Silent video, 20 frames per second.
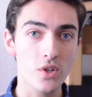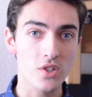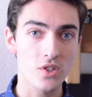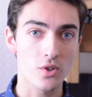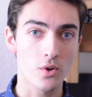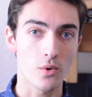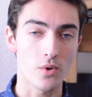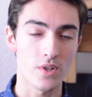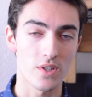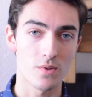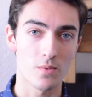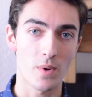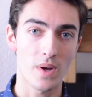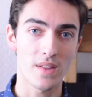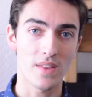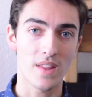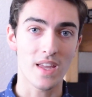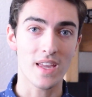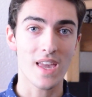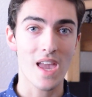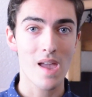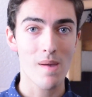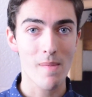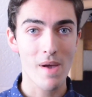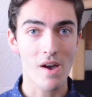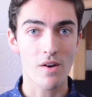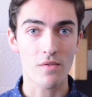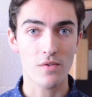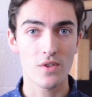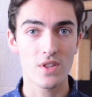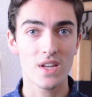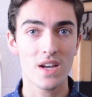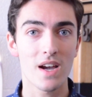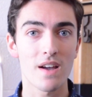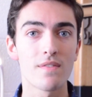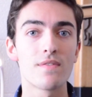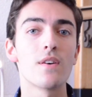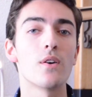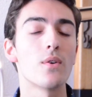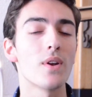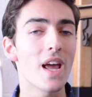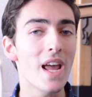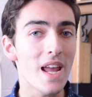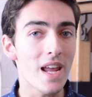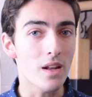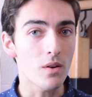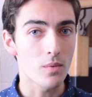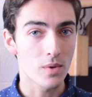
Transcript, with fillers: scores when they came out for the iPhone 8,